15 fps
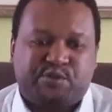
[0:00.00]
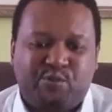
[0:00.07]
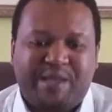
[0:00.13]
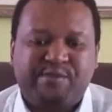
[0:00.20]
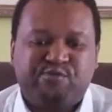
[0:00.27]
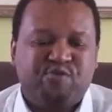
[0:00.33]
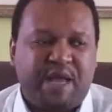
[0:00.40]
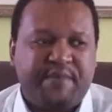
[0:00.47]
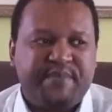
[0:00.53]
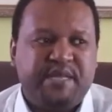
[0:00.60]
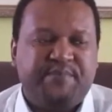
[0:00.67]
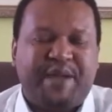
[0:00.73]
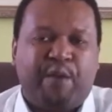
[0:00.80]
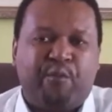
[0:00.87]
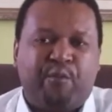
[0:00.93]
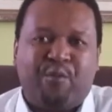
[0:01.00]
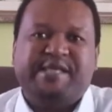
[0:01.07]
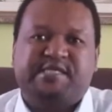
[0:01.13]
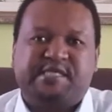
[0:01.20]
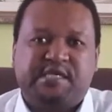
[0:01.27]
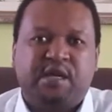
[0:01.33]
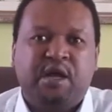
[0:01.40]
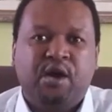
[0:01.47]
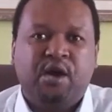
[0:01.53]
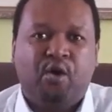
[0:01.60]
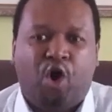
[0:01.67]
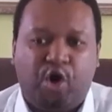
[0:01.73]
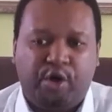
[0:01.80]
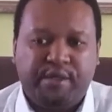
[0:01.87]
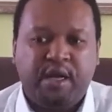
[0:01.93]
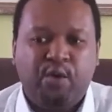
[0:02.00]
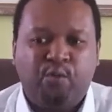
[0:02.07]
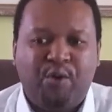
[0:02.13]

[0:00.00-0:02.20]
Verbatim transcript: What do I mean by waiting on?